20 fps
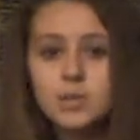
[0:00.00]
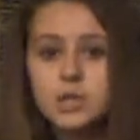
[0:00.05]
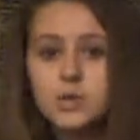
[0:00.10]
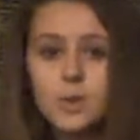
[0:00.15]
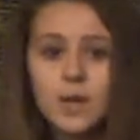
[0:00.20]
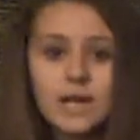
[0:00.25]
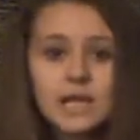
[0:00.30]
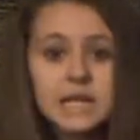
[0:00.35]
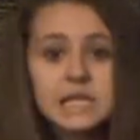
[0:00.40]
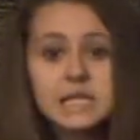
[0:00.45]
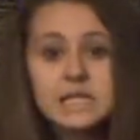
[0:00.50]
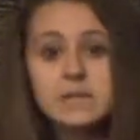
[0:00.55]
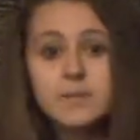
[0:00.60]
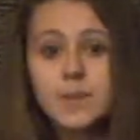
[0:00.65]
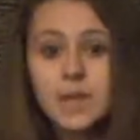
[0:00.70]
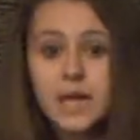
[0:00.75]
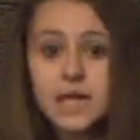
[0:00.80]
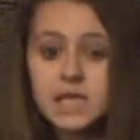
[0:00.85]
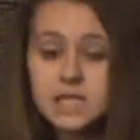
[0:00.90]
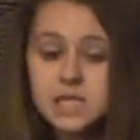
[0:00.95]
do you want to
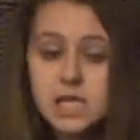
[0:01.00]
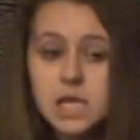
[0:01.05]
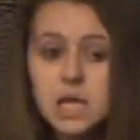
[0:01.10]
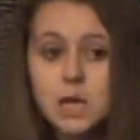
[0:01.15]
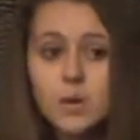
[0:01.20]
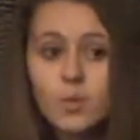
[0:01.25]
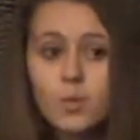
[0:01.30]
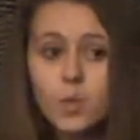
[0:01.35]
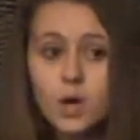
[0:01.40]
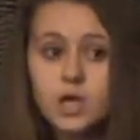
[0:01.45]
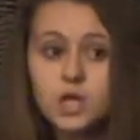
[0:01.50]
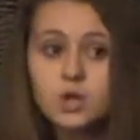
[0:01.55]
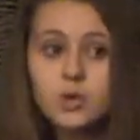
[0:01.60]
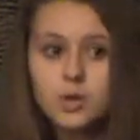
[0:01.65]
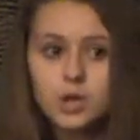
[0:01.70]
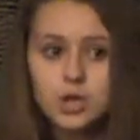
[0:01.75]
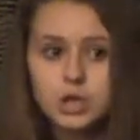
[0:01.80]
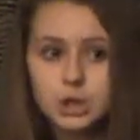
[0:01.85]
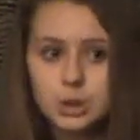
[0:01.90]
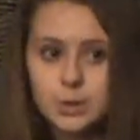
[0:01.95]
explain to him what
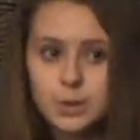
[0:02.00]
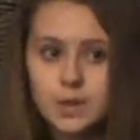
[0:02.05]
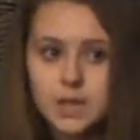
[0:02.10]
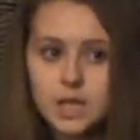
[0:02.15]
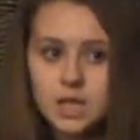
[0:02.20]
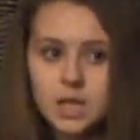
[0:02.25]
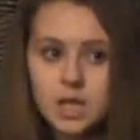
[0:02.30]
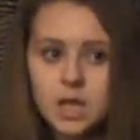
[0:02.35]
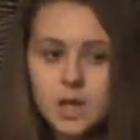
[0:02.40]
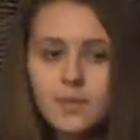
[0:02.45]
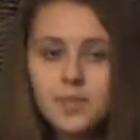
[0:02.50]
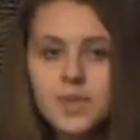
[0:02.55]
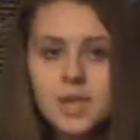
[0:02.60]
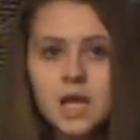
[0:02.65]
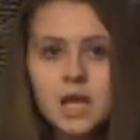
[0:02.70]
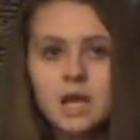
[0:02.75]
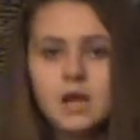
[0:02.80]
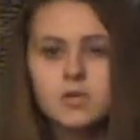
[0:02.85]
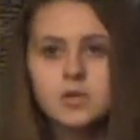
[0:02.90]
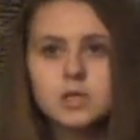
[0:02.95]
you were doing?
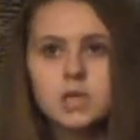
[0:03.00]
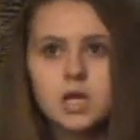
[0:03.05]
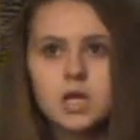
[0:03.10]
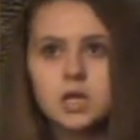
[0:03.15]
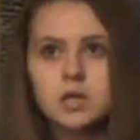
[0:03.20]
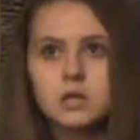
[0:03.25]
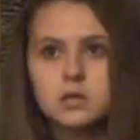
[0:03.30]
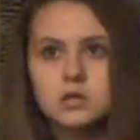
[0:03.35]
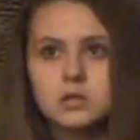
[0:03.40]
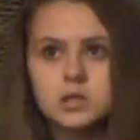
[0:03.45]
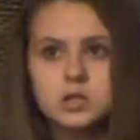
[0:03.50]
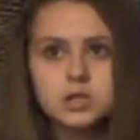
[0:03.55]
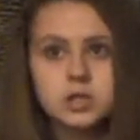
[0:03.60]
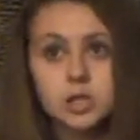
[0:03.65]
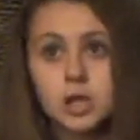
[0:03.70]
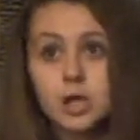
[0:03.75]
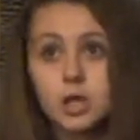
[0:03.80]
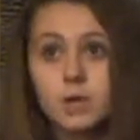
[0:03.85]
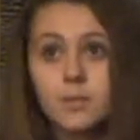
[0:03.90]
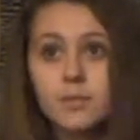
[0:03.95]
And I was like,
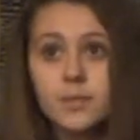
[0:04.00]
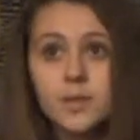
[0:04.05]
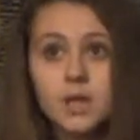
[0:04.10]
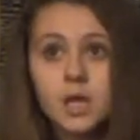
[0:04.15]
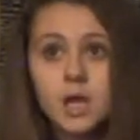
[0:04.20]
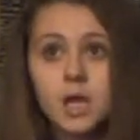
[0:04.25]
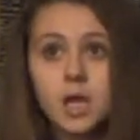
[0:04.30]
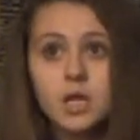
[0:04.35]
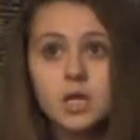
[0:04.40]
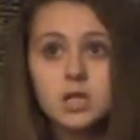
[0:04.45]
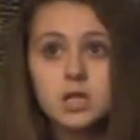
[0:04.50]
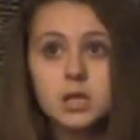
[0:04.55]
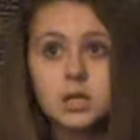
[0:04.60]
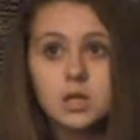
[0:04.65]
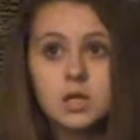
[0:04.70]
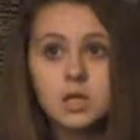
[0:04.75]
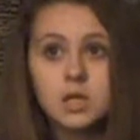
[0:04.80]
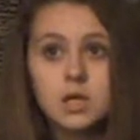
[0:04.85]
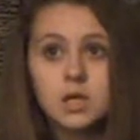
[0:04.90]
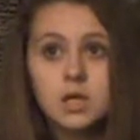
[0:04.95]
sure.
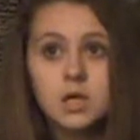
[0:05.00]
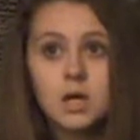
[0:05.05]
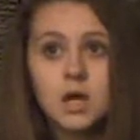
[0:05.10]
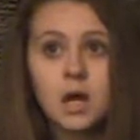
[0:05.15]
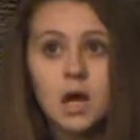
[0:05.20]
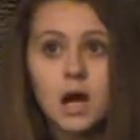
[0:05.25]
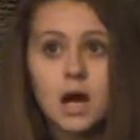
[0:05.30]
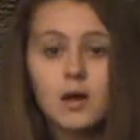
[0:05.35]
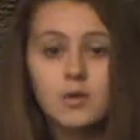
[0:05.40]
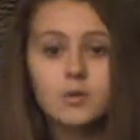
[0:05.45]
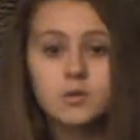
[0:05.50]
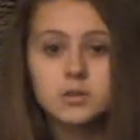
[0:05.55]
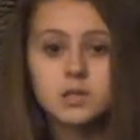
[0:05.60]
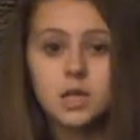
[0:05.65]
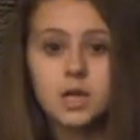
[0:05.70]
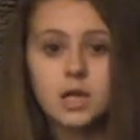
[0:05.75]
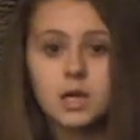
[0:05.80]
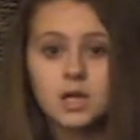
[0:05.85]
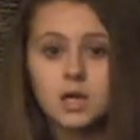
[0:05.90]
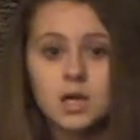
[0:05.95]
And then I was
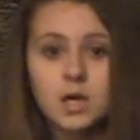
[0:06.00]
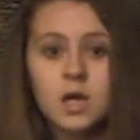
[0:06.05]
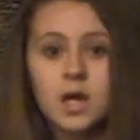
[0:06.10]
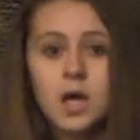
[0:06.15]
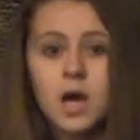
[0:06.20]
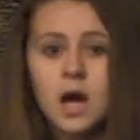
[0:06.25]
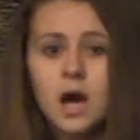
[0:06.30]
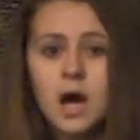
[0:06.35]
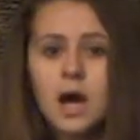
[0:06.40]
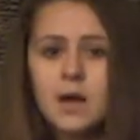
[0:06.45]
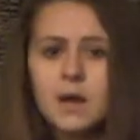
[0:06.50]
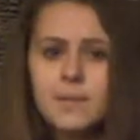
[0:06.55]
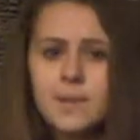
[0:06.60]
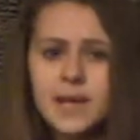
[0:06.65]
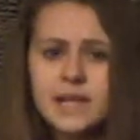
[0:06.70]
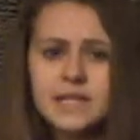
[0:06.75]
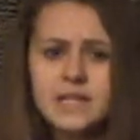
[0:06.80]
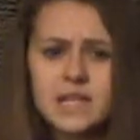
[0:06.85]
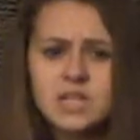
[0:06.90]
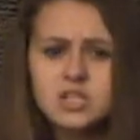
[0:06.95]
like,
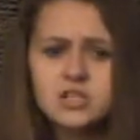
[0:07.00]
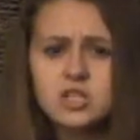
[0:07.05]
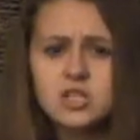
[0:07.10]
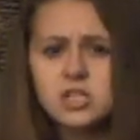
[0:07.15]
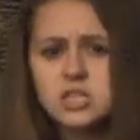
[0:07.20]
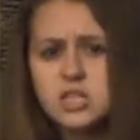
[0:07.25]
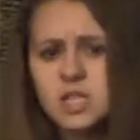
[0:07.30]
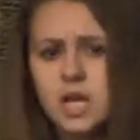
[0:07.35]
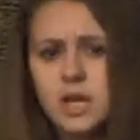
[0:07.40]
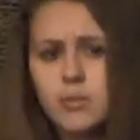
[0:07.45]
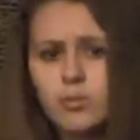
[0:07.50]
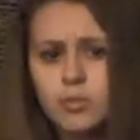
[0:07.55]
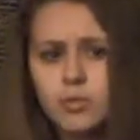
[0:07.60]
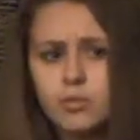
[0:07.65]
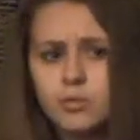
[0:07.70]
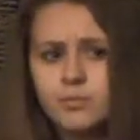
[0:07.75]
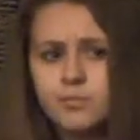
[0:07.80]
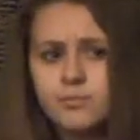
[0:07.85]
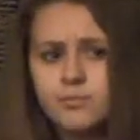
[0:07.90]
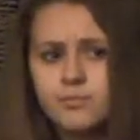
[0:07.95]
I danced on a
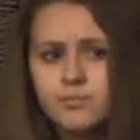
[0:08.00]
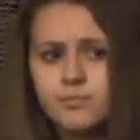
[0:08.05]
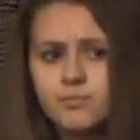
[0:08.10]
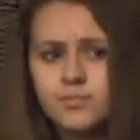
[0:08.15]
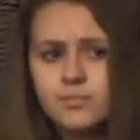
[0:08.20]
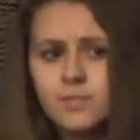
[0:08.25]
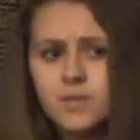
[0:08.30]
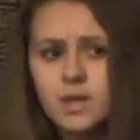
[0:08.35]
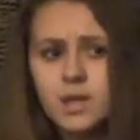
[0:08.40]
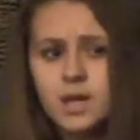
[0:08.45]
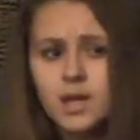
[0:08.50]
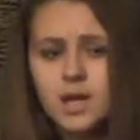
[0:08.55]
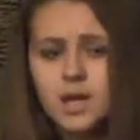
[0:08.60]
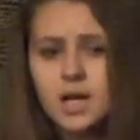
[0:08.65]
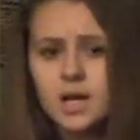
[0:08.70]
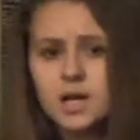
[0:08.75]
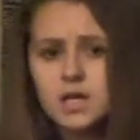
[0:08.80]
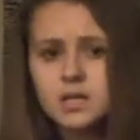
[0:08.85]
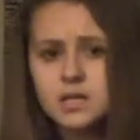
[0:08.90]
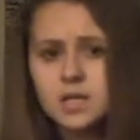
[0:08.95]
table,
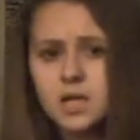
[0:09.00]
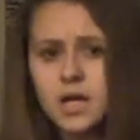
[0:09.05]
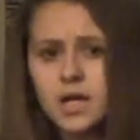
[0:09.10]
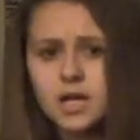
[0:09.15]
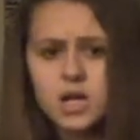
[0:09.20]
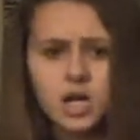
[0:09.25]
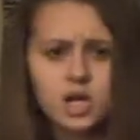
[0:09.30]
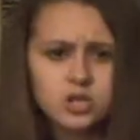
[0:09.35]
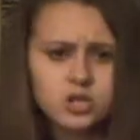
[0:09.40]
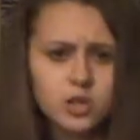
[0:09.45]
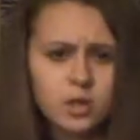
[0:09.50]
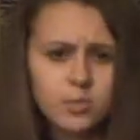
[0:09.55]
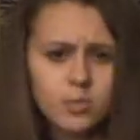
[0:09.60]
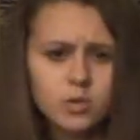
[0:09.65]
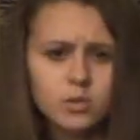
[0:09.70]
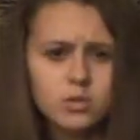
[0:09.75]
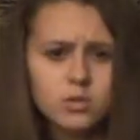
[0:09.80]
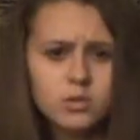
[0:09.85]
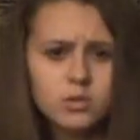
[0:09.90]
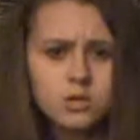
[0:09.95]
and I got in
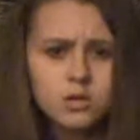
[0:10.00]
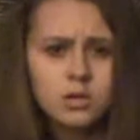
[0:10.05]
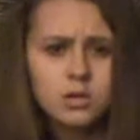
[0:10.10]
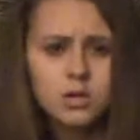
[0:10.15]
trouble.